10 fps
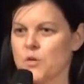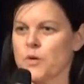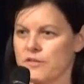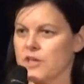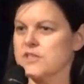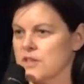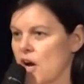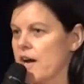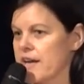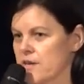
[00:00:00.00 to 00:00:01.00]
We focus on
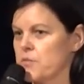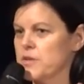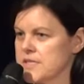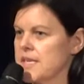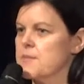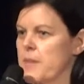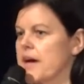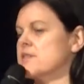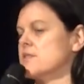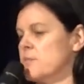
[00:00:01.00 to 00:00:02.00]
eye health. What's the
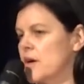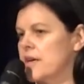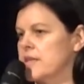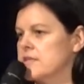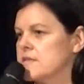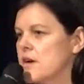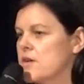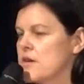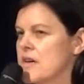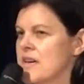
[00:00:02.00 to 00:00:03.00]
impact on blindness? So